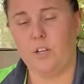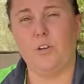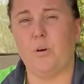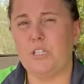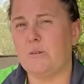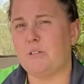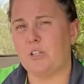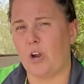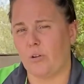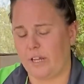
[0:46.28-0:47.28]
You want some
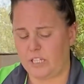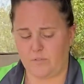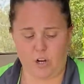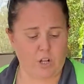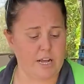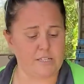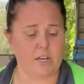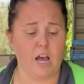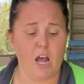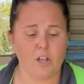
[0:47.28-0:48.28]
slow release
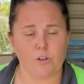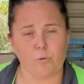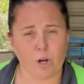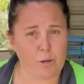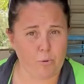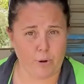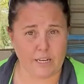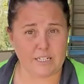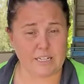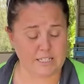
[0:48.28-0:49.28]
fertilizer. The Rocky
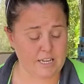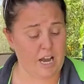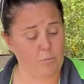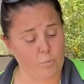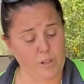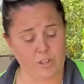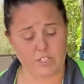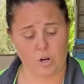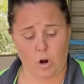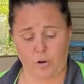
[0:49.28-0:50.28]
Point does come with
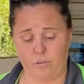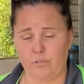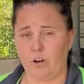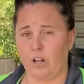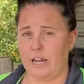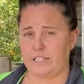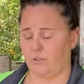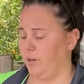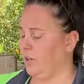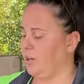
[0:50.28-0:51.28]
its own fertilizer
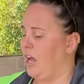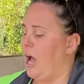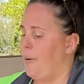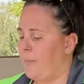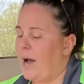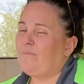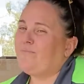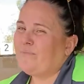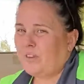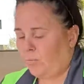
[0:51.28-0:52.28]
in it, but
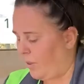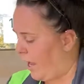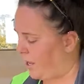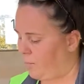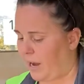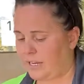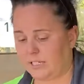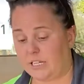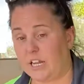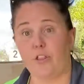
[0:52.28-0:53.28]
with hanging
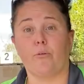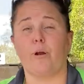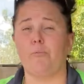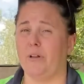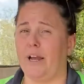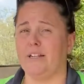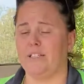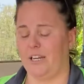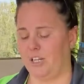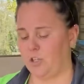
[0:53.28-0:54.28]
baskets and 3 plants,
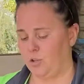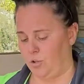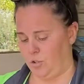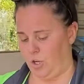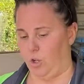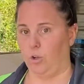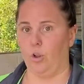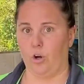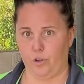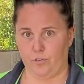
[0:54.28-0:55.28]
they're going to use a
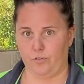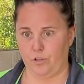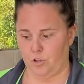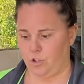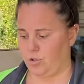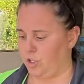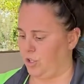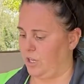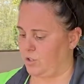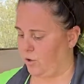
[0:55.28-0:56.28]
lot of the
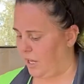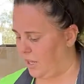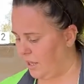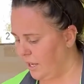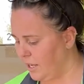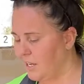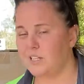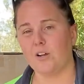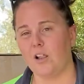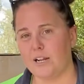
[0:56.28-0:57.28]
nutrition that's already in there.
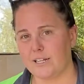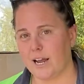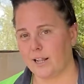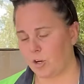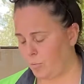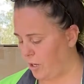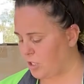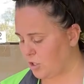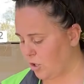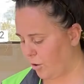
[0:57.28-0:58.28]
So I like to add a little bit of
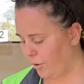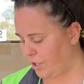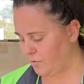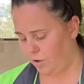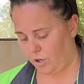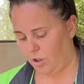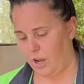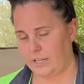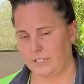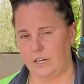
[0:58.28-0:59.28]
slow release
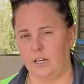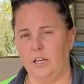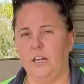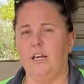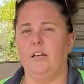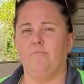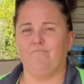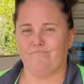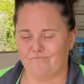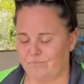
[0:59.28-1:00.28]
fertilizer
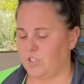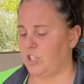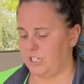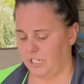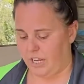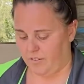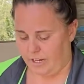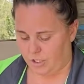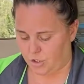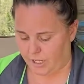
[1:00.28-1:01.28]
just to give it an
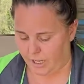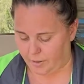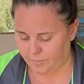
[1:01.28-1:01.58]
extra kick.